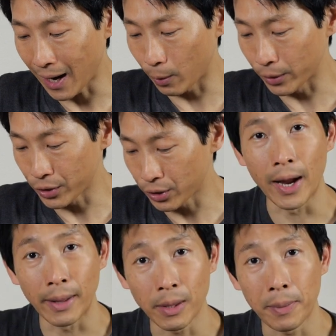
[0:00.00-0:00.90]
hours.
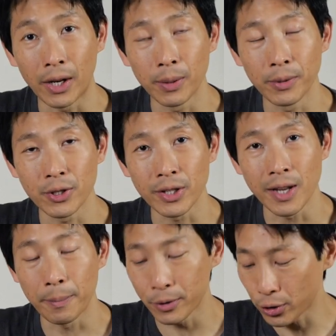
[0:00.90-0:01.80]
At the bottom, there's a
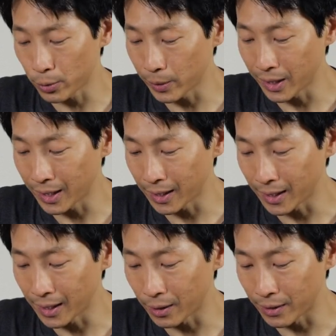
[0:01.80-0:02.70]
temperature reading
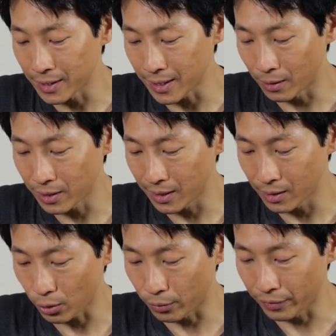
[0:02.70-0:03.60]
either in
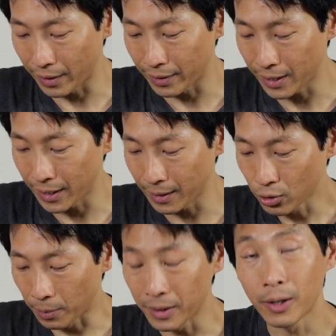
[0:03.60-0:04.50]
Celsius or Fahrenheit, so
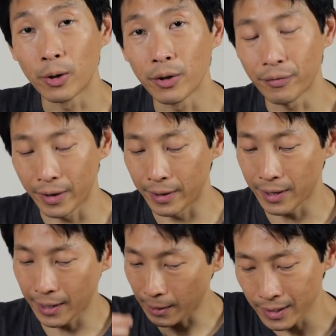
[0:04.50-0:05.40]
I'm gonna go to
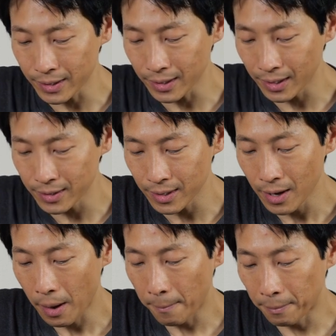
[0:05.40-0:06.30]
Fahrenheit. It says
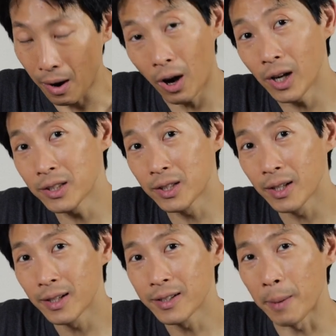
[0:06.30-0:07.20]
MOS
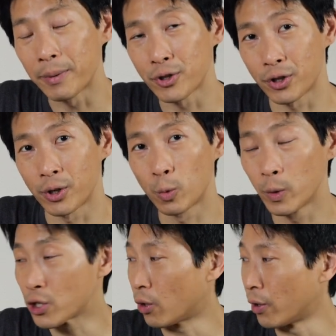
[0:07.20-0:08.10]
temperature,
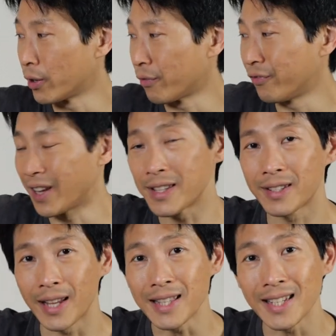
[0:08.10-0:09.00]
which are the FETs
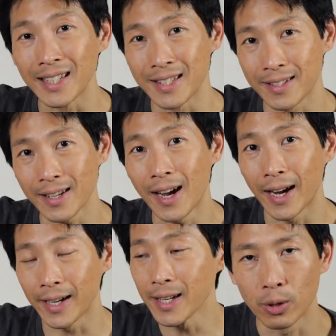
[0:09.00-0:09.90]
that's
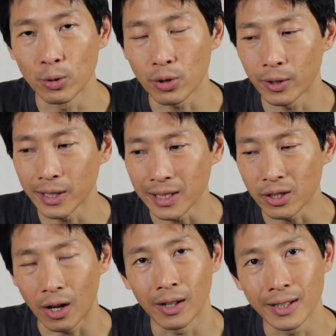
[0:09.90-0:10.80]
inside. Those are the
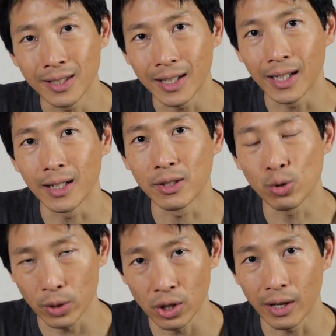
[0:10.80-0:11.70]
solid state
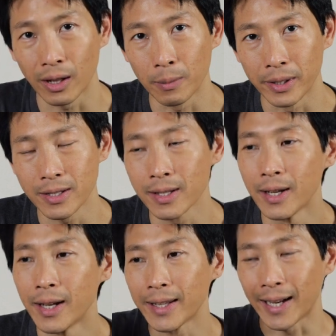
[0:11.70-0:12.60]
switching elements
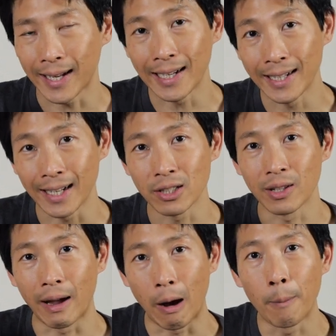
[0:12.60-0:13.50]
that connects
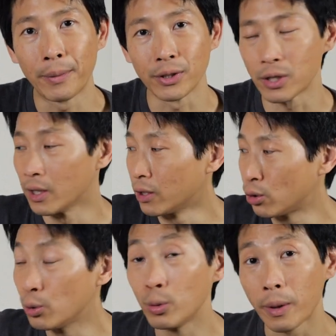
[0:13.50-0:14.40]
the output
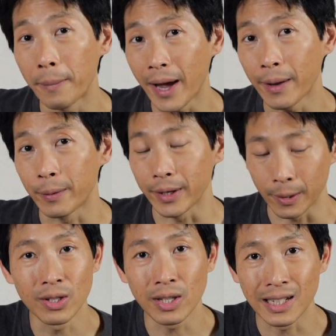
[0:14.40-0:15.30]
to the battery.
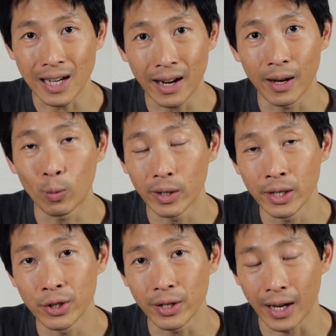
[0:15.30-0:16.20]
This entire
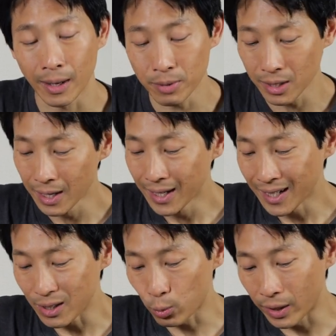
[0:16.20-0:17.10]
100 amps
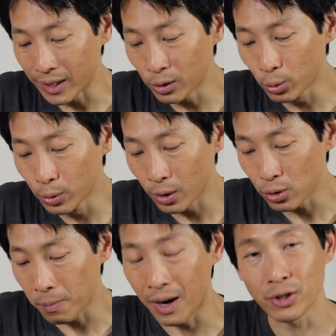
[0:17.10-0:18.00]
is running through those
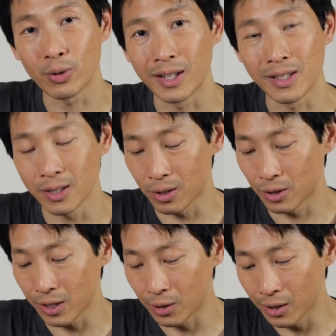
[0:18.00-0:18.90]
MOS
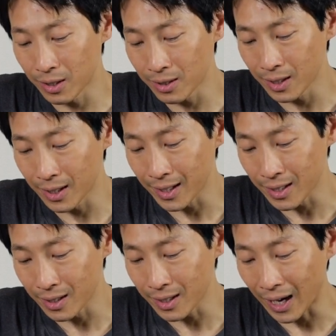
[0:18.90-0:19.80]
transistors and you can see it
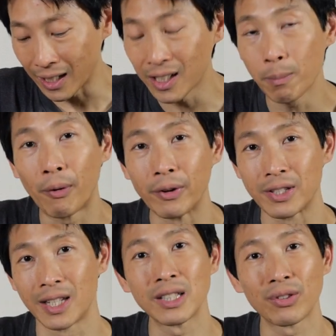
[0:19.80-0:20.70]
says
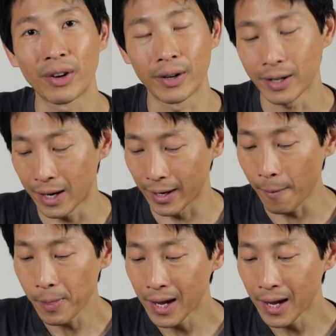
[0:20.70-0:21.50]
80.6 Fahrenheit